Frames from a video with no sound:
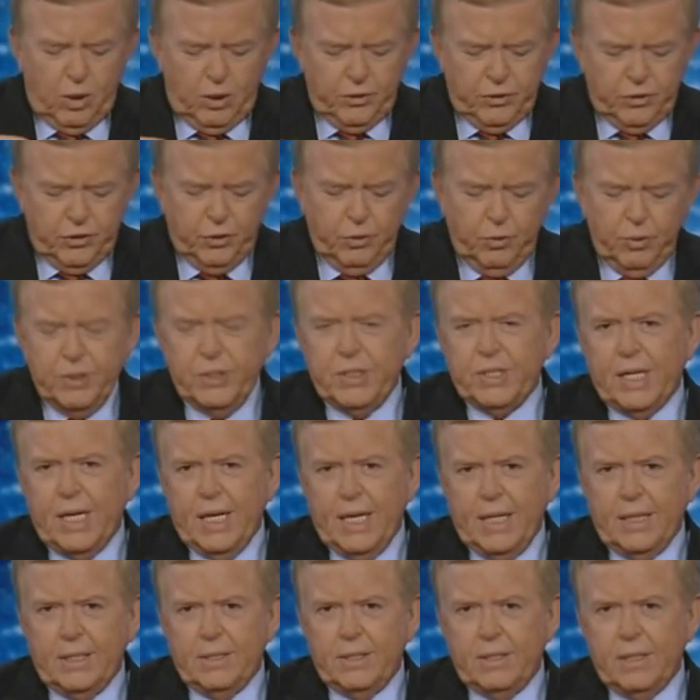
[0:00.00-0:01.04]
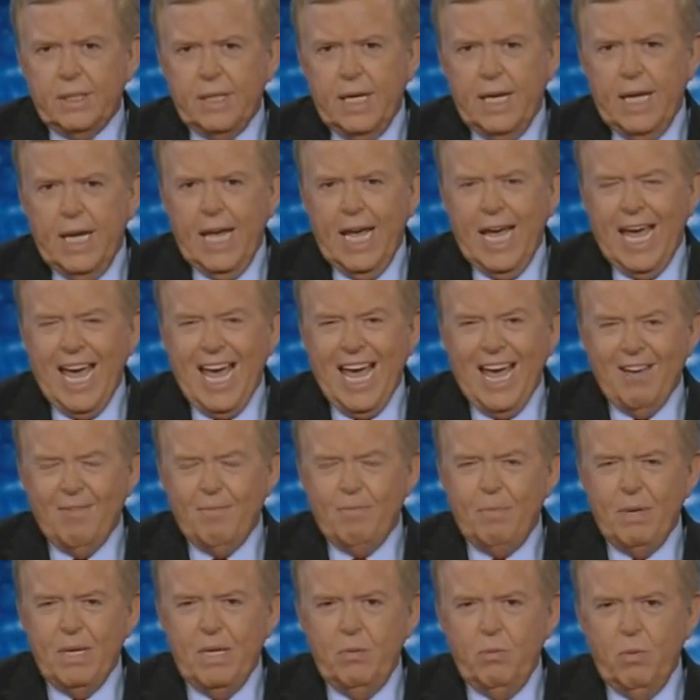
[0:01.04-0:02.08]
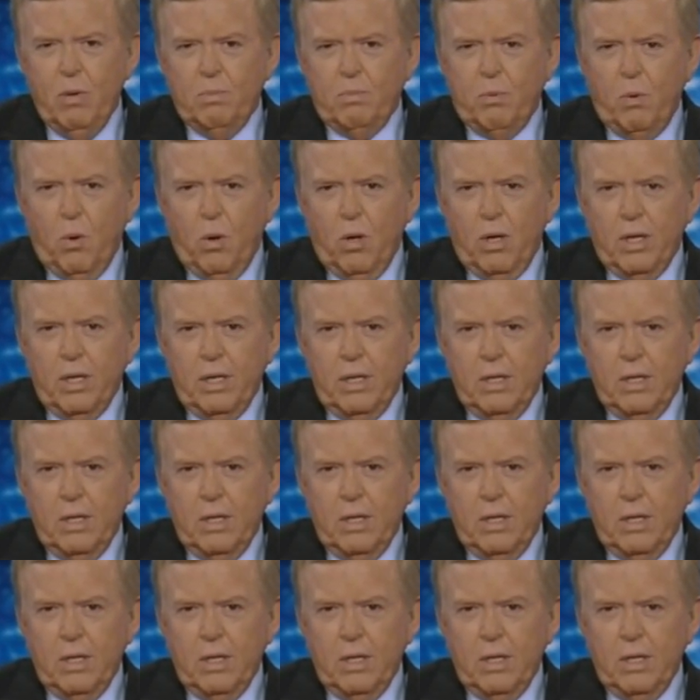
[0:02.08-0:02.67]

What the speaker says: suicides have been reported